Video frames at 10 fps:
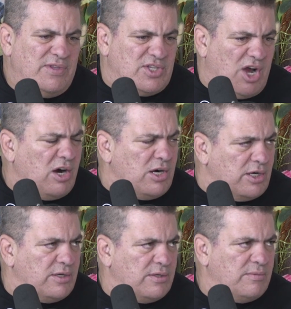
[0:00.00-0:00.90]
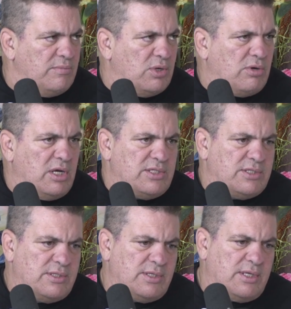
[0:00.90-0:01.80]
It's hard
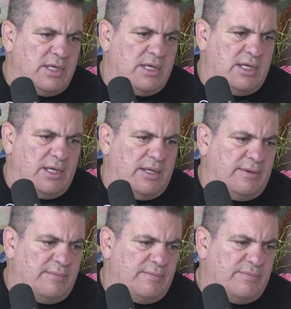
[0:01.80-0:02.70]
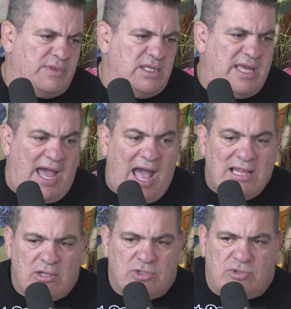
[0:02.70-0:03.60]
because the
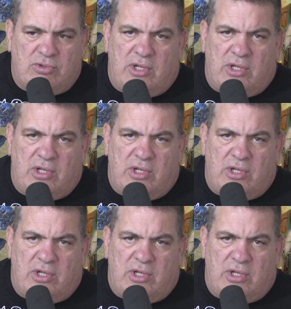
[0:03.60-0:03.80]
athletes